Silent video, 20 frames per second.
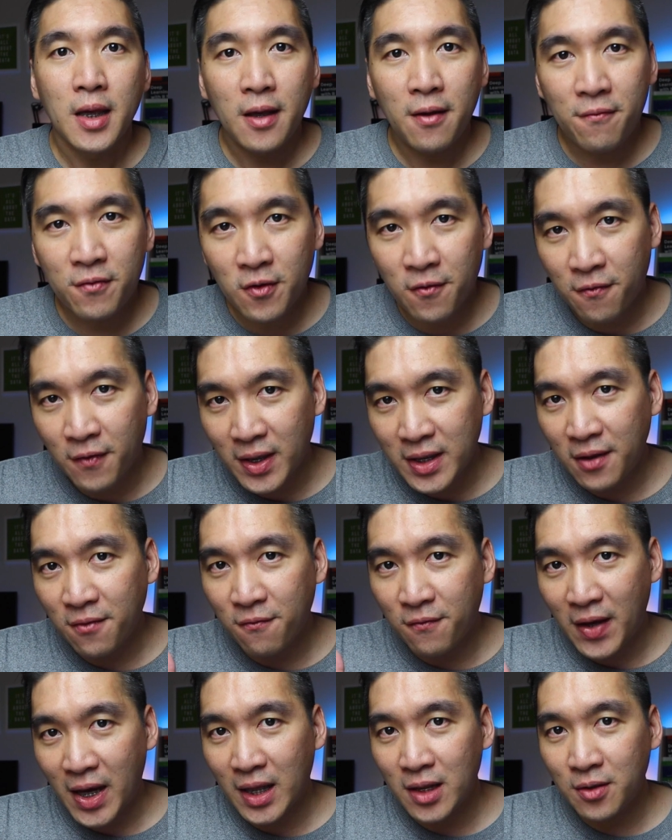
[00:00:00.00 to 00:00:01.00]
If you're
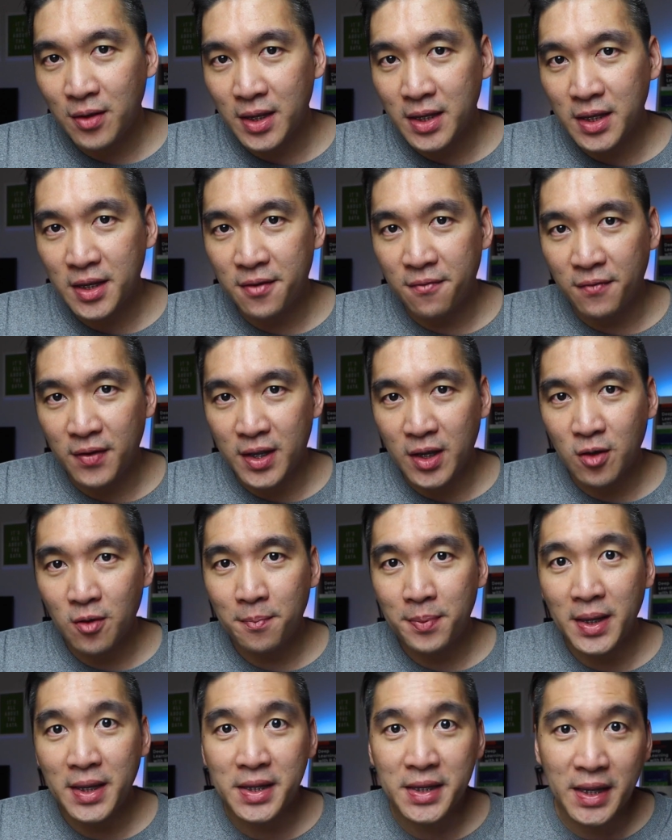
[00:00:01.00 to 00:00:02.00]
finding value in this video,
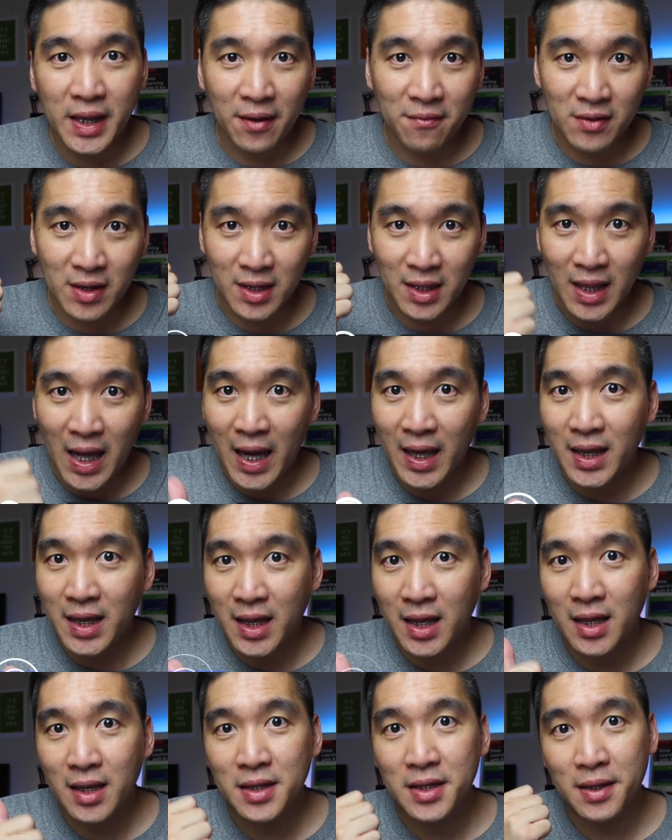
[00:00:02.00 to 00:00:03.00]
please give it a
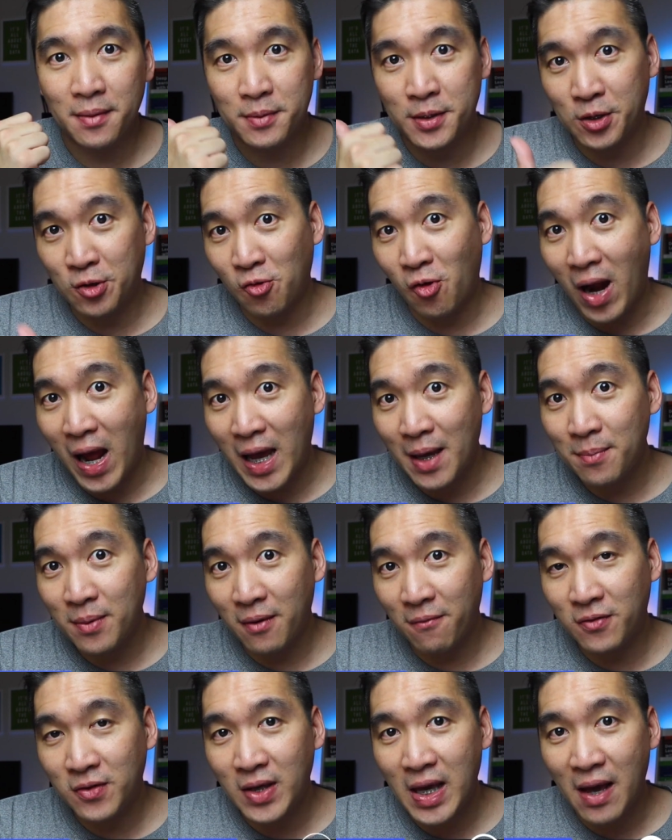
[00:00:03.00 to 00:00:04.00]
like, subscribe
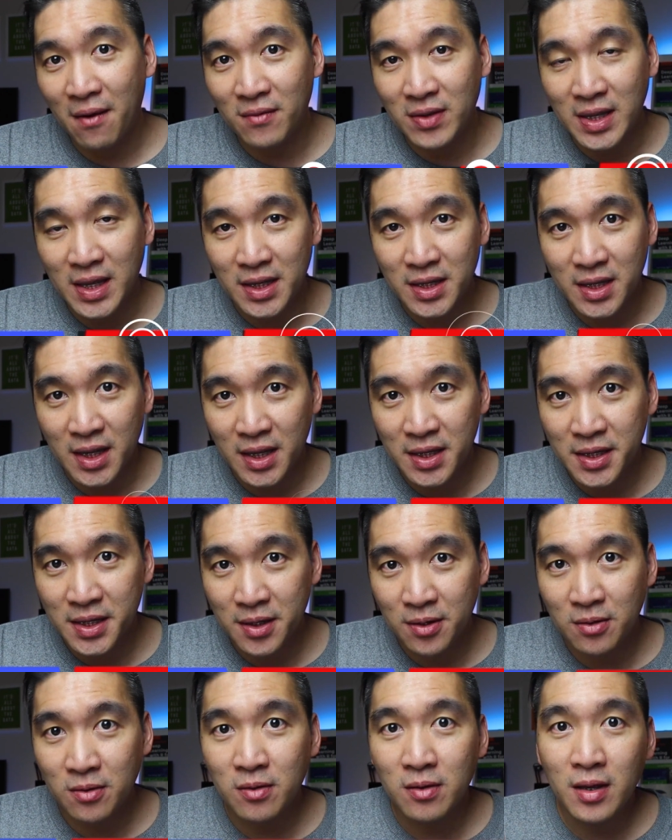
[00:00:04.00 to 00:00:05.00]
if you haven't yet done
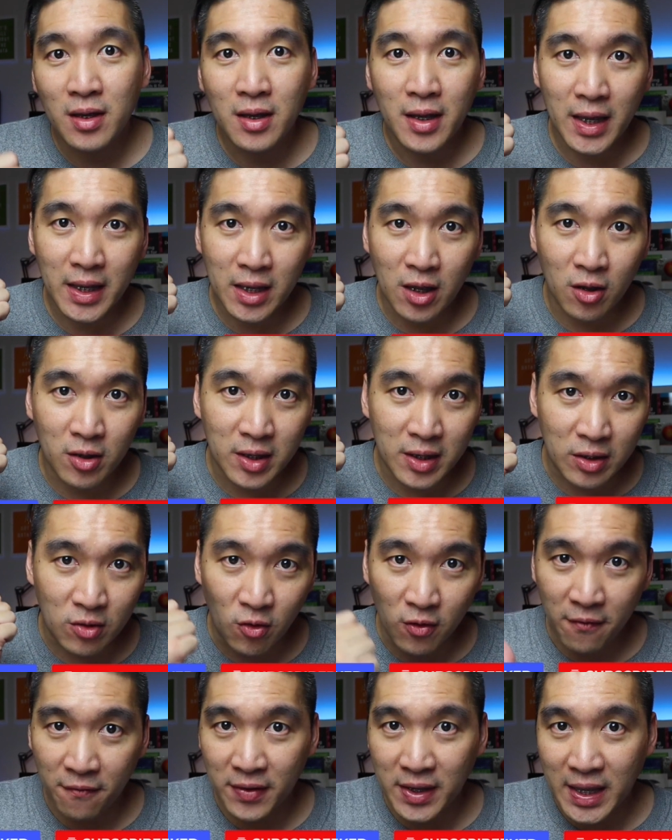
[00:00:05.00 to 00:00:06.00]
so, hit on the
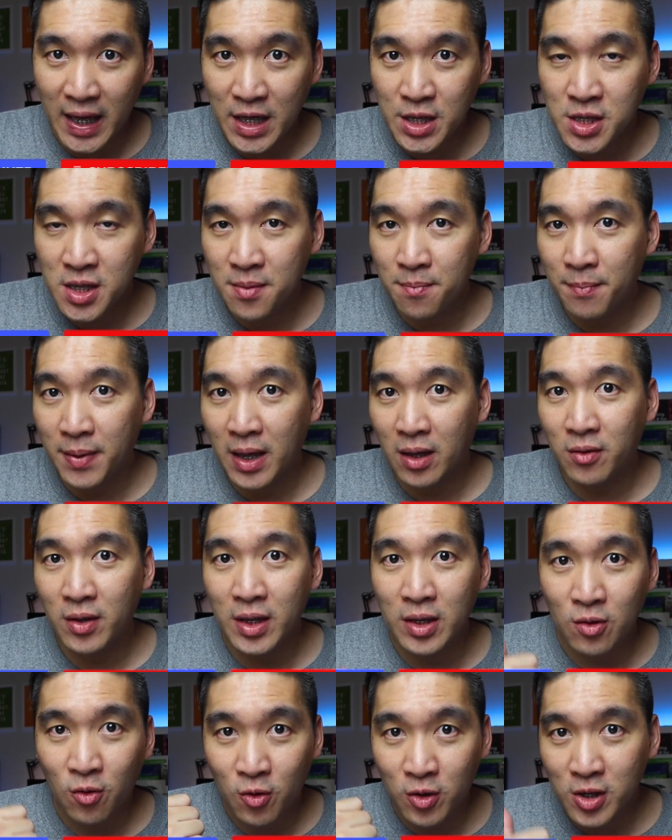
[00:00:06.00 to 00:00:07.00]
notification bell
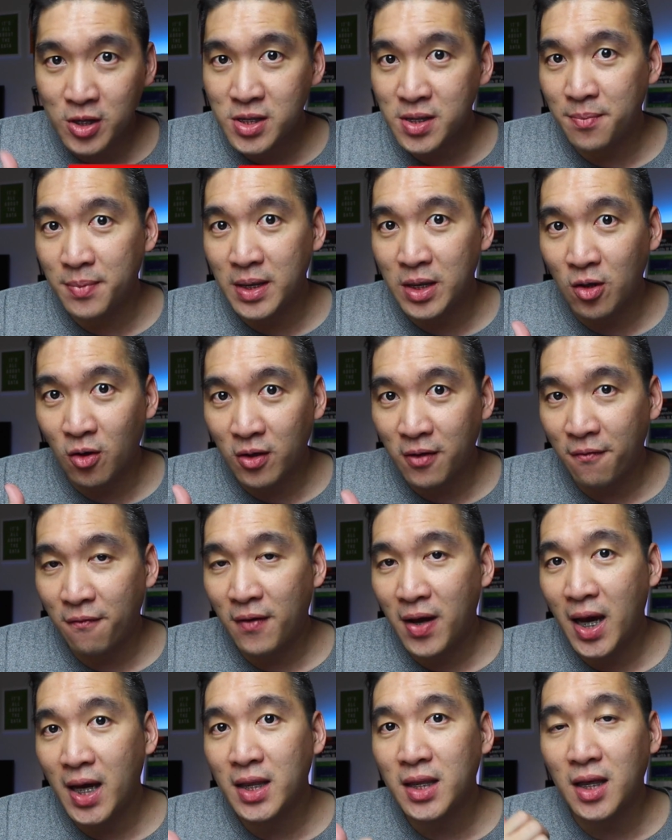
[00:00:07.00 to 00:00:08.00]
in order to be
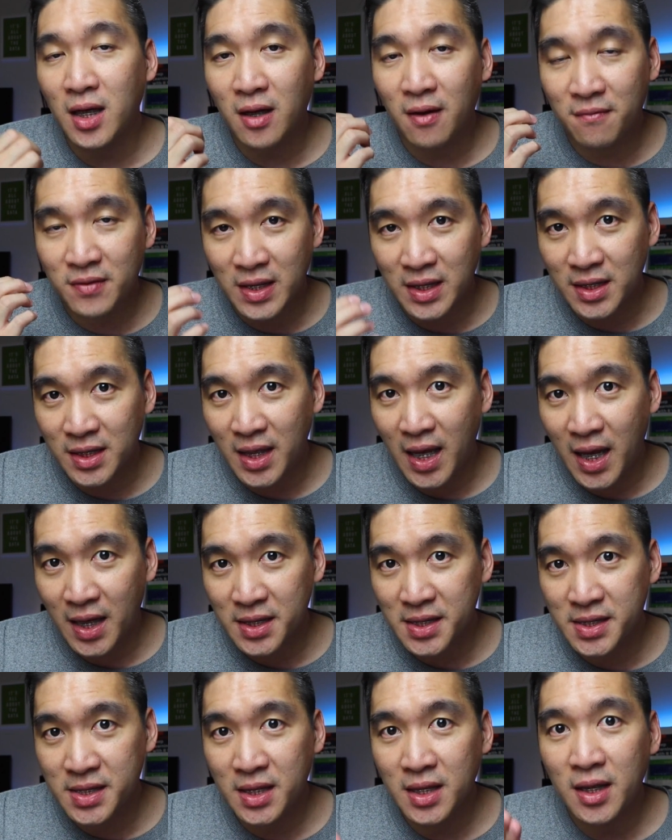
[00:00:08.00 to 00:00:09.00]
notified of the
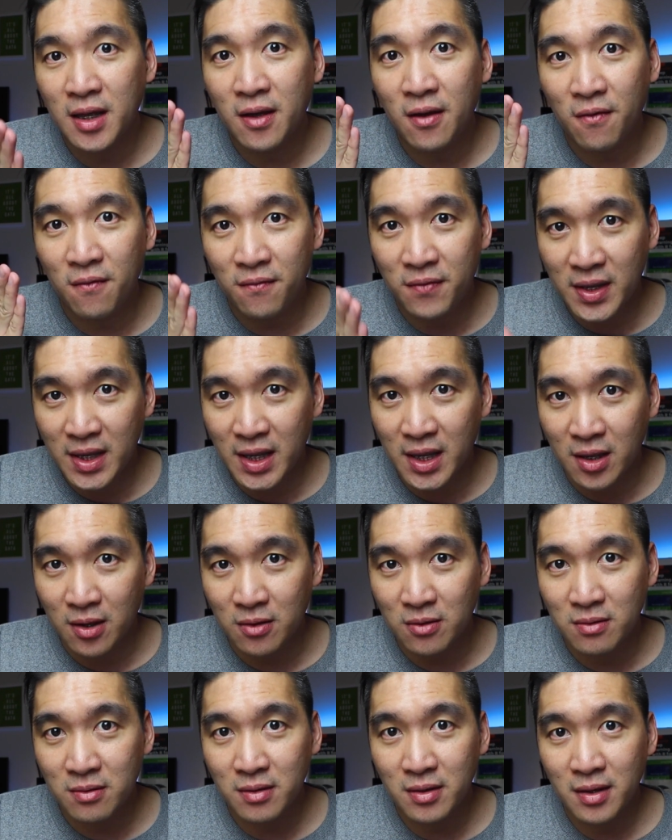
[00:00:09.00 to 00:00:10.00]
next
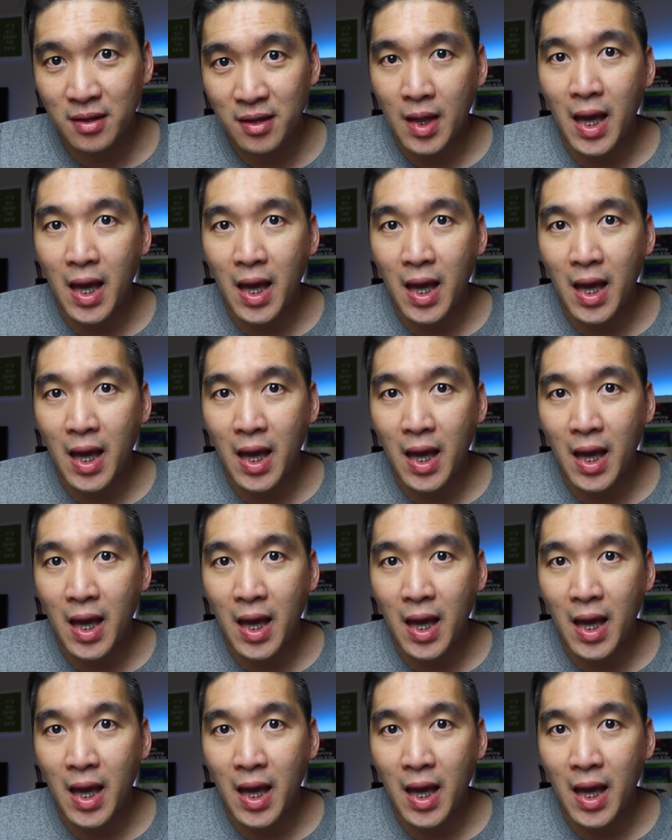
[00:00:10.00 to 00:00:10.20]
video.